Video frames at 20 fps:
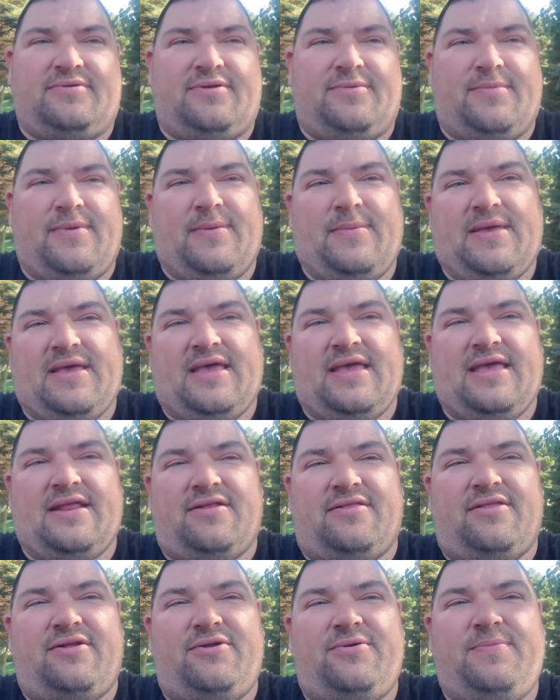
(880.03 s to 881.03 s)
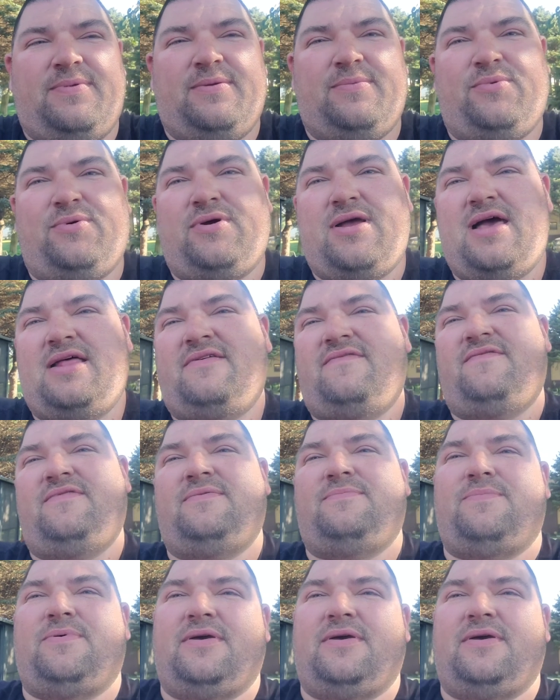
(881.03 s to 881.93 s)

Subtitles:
You know, maybe I can get a little bit more out of it,